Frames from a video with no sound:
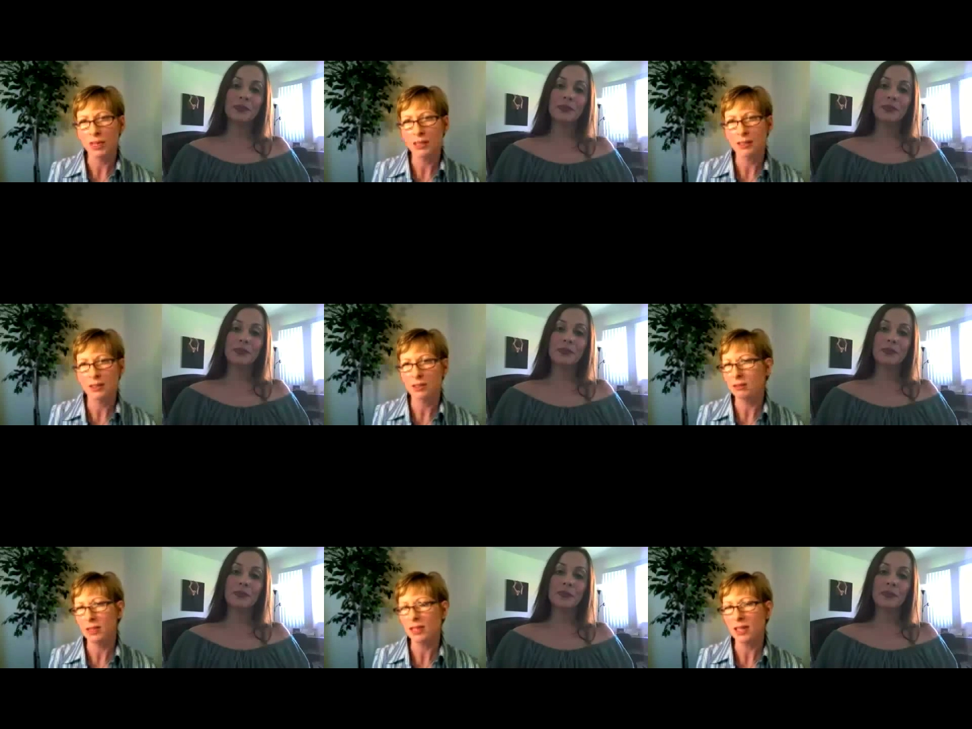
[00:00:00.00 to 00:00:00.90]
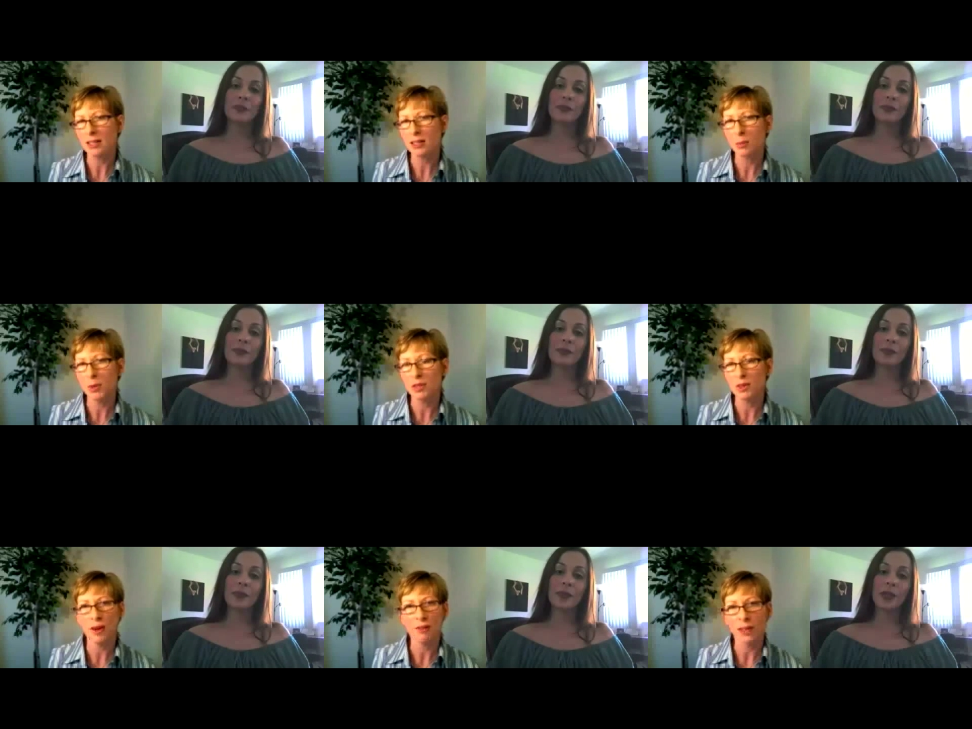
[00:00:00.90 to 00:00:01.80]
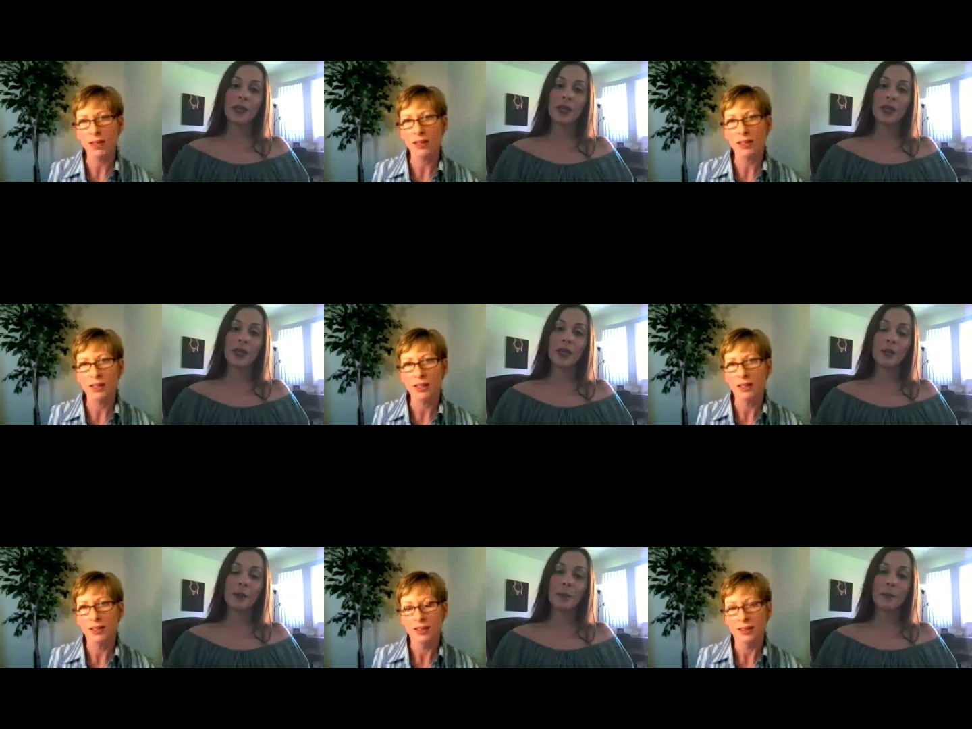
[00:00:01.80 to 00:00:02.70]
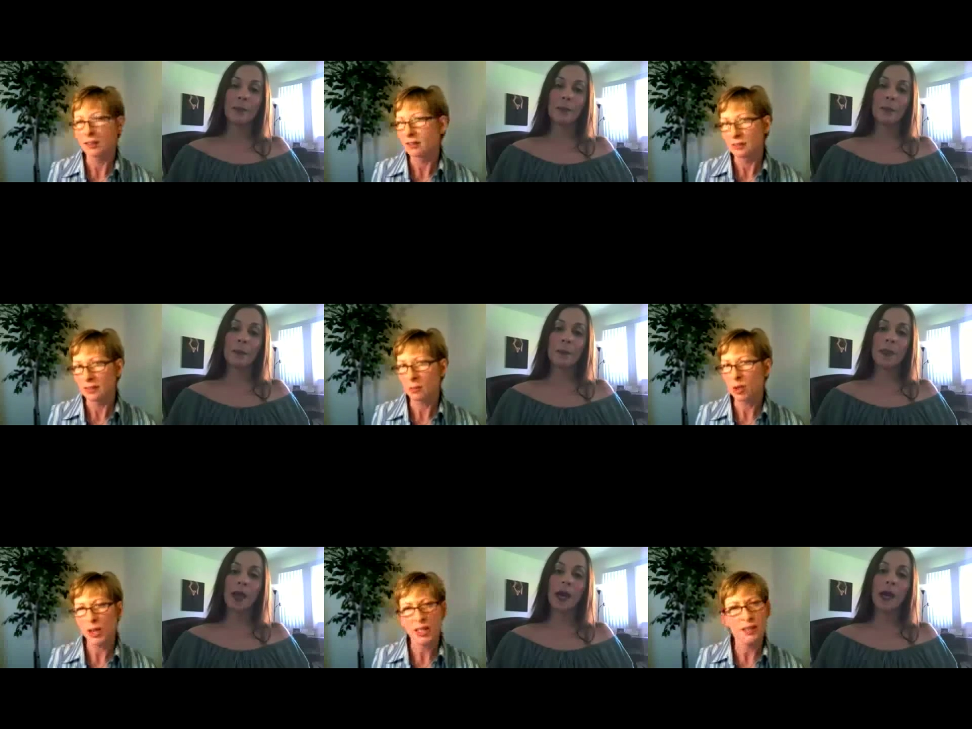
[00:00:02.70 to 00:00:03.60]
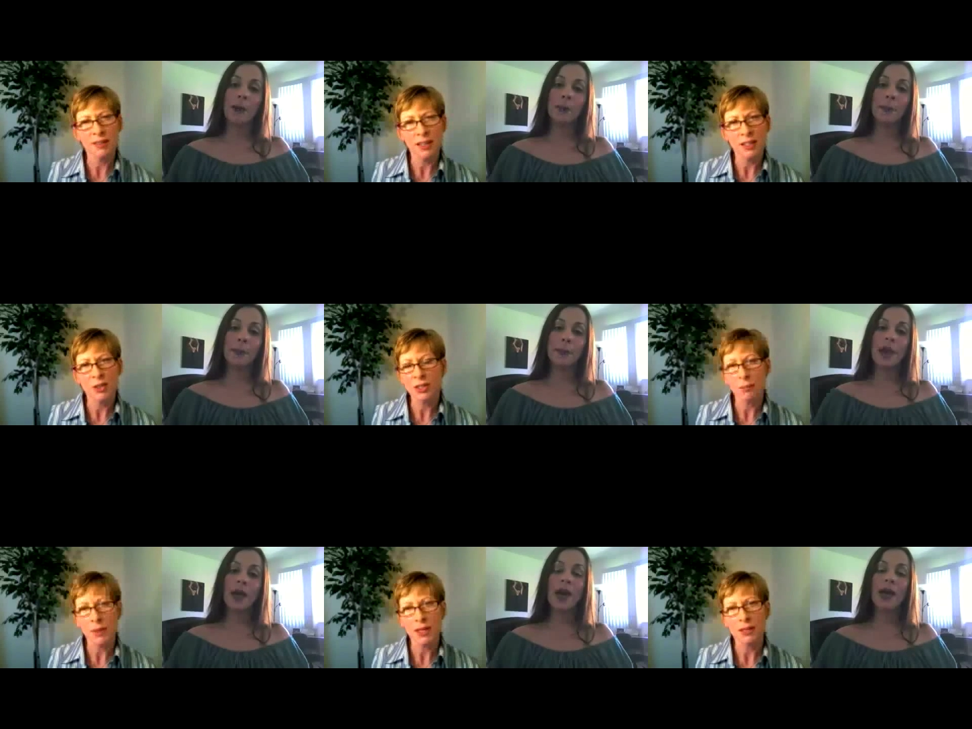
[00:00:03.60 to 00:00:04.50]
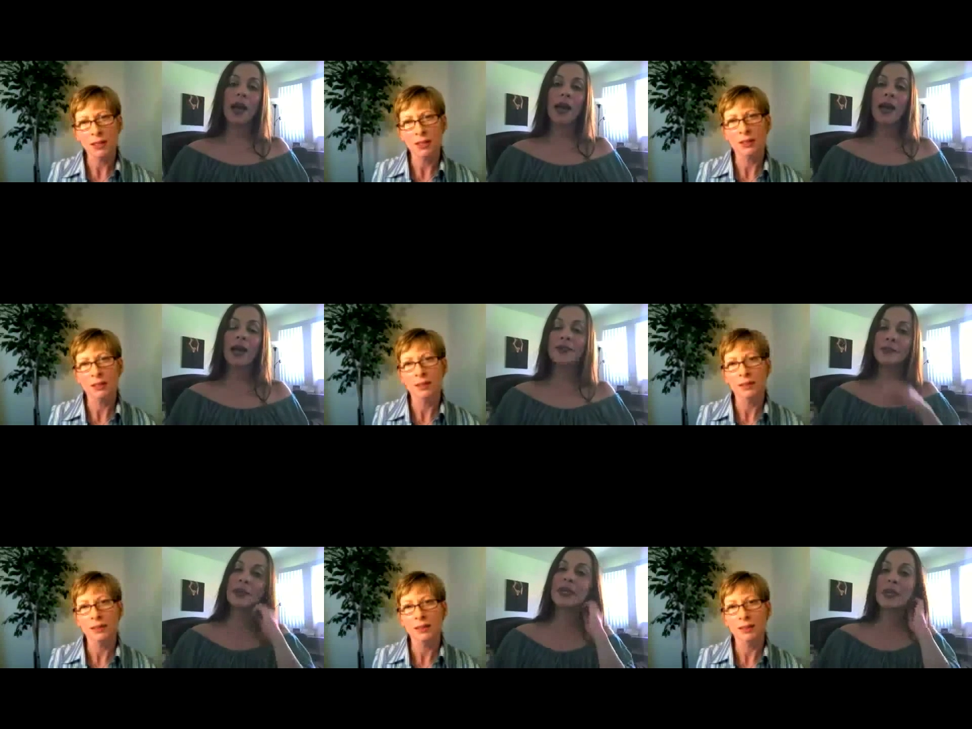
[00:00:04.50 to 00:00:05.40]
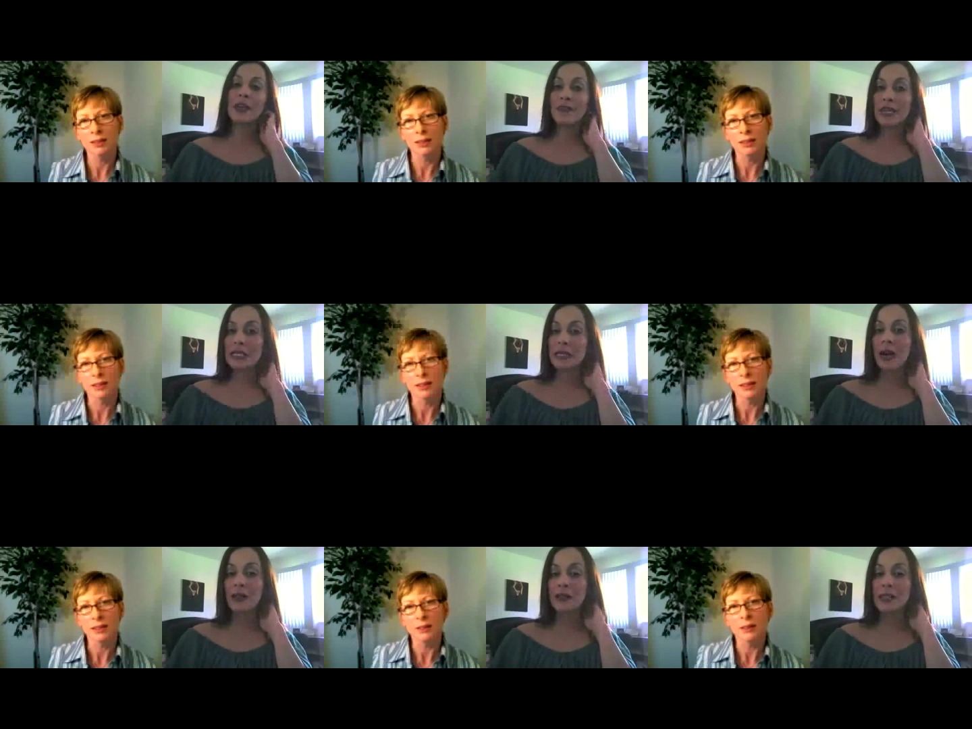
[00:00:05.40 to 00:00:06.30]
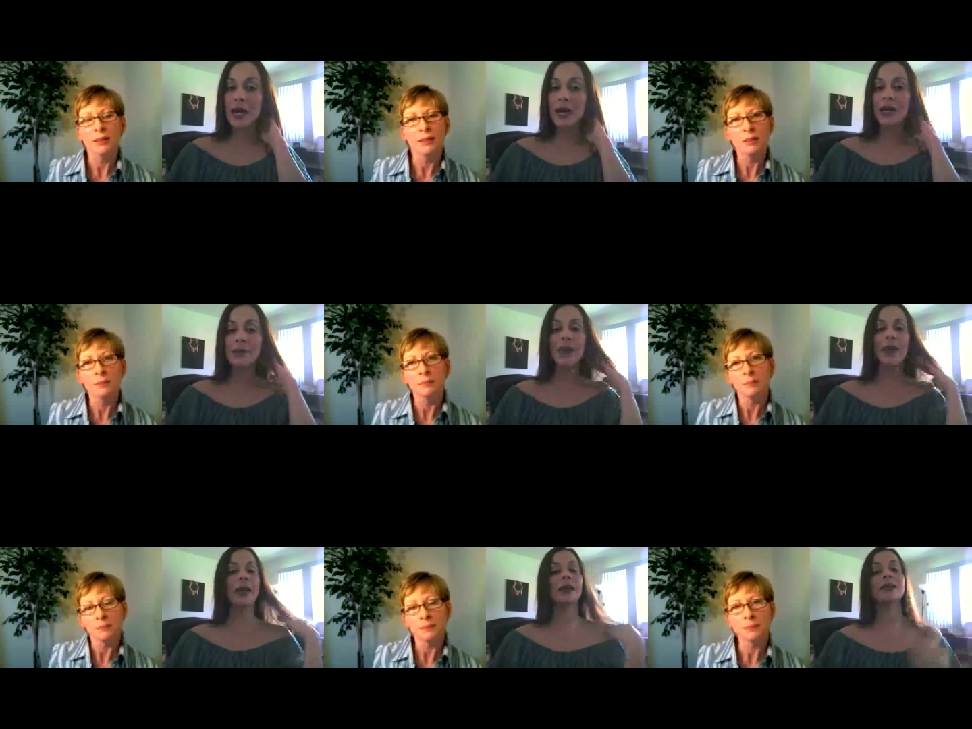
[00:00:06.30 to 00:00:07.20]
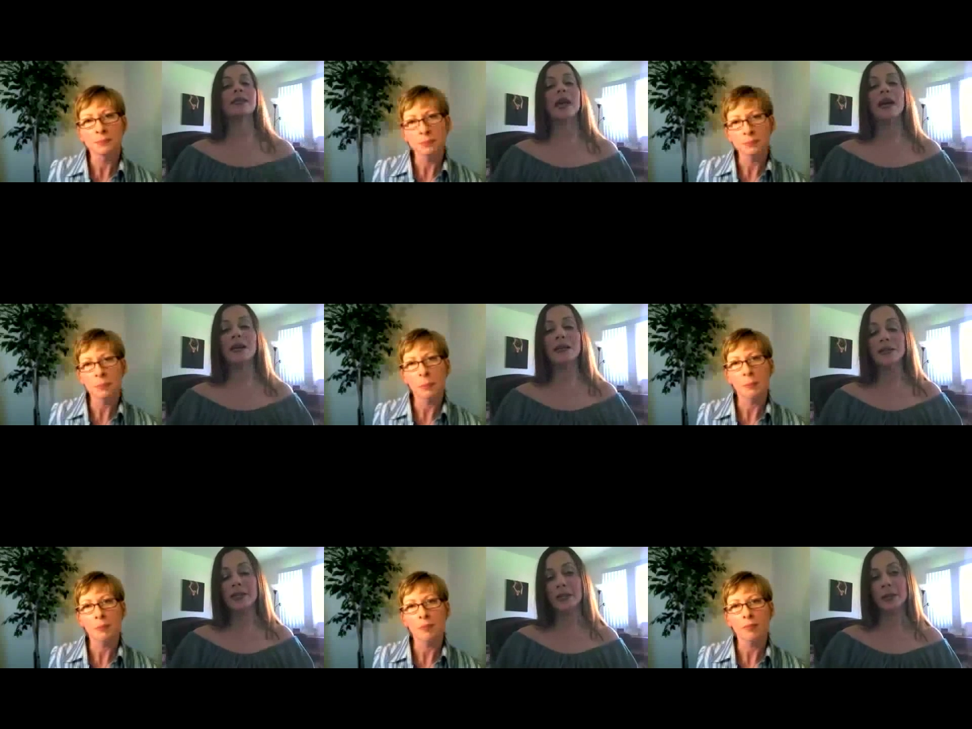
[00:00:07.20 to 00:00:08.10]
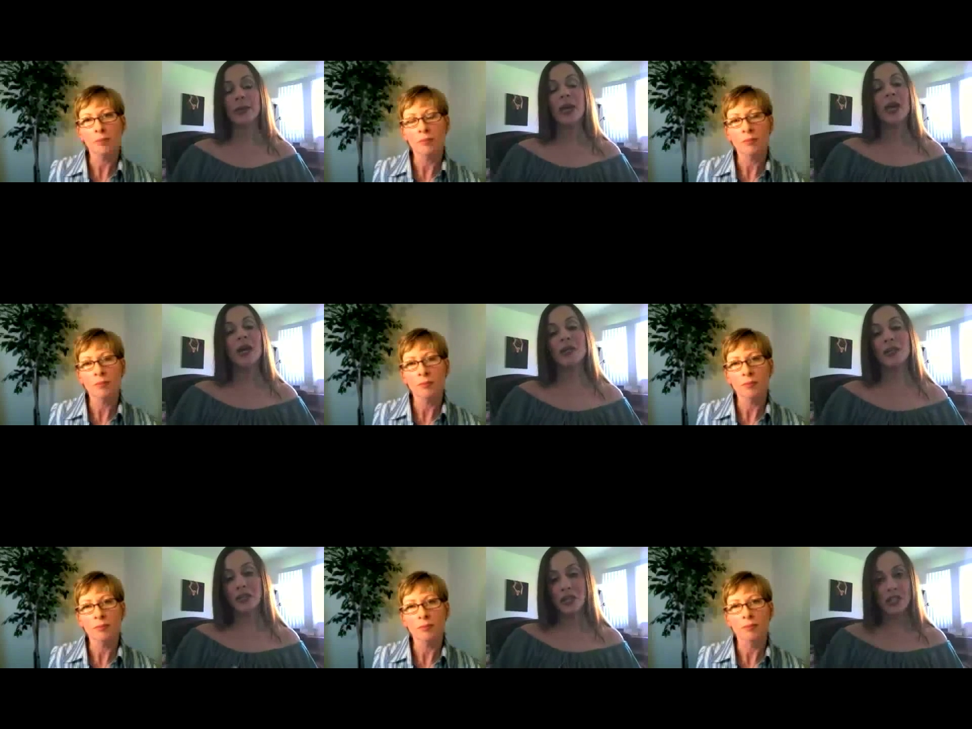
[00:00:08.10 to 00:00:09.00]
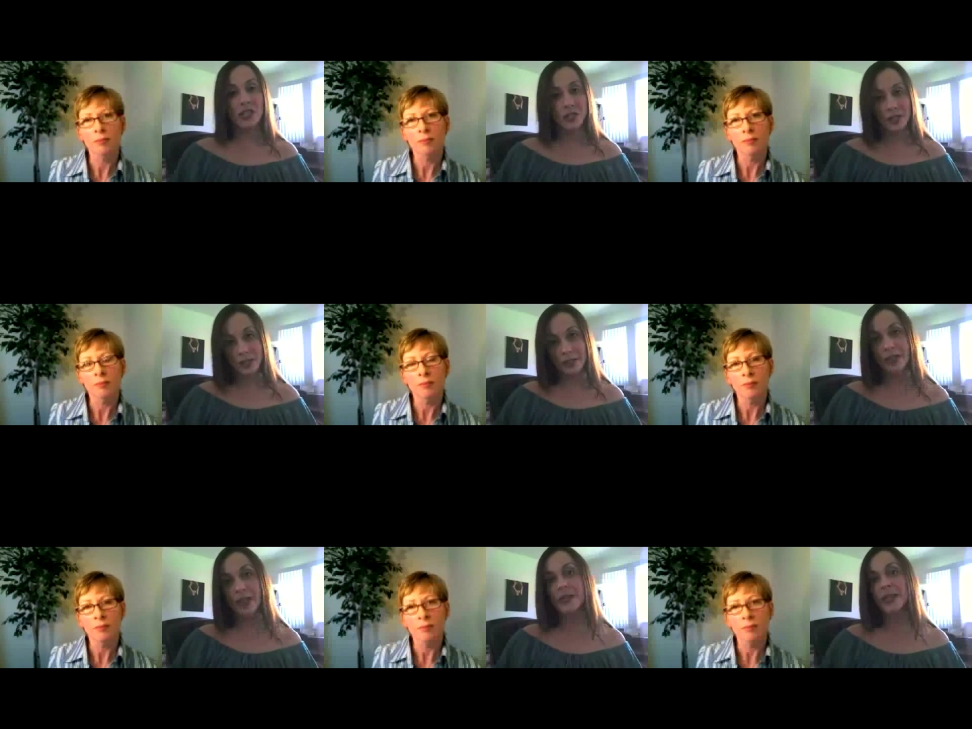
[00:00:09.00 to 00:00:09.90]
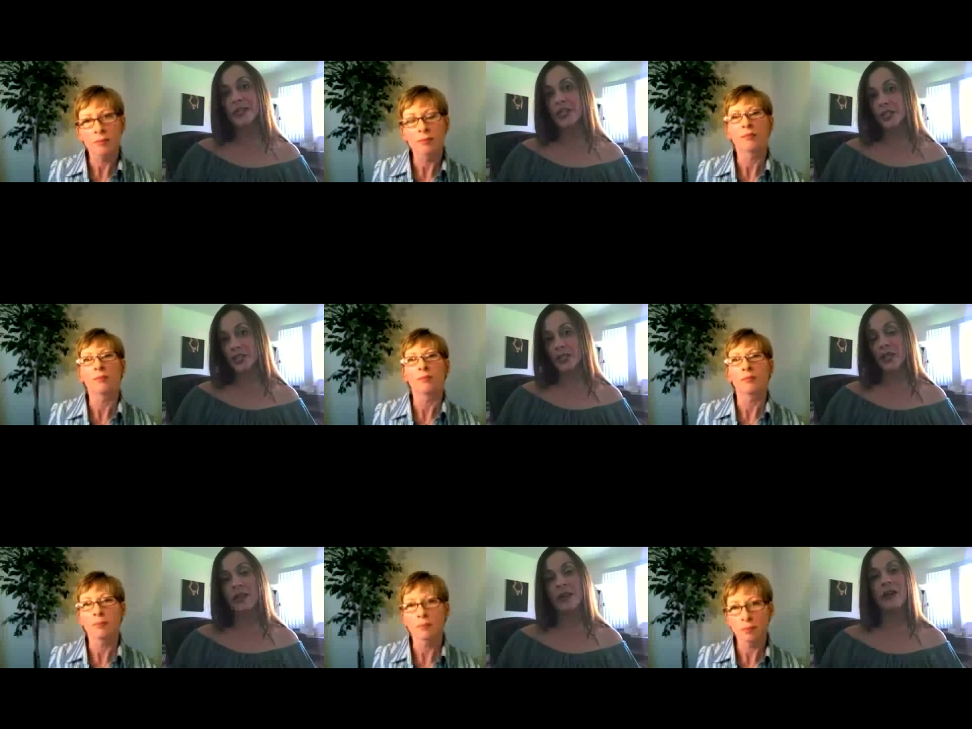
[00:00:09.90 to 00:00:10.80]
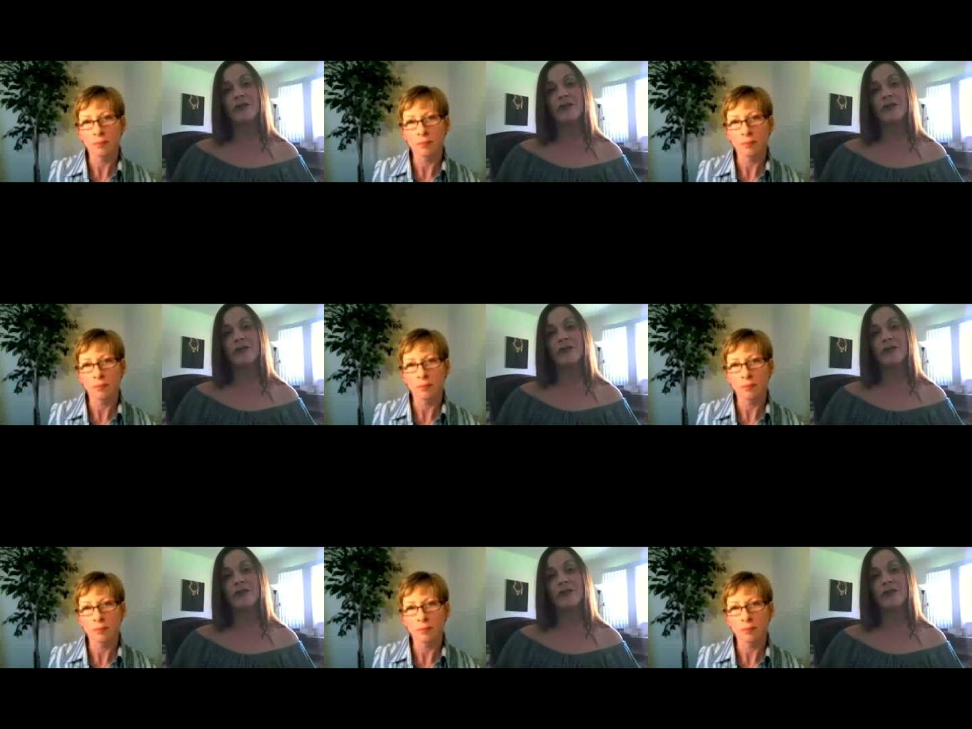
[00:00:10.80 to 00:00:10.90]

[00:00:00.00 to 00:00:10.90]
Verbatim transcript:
Speaker 1: Like, didn't I see somewhere that you have like some training uh, event or something? I
Speaker 2: have speaking events all the time, and I also, you know, teach at U C Irvine. I teach there